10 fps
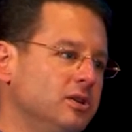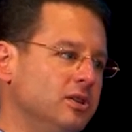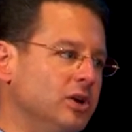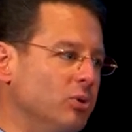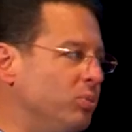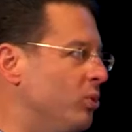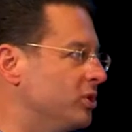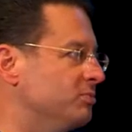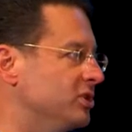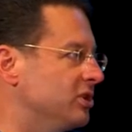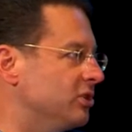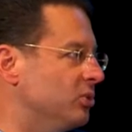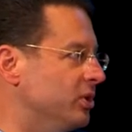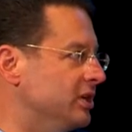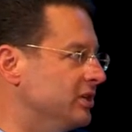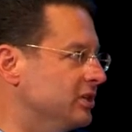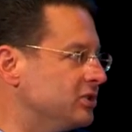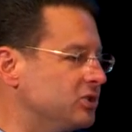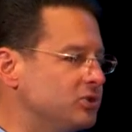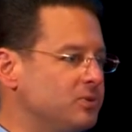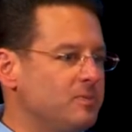the reported material weakness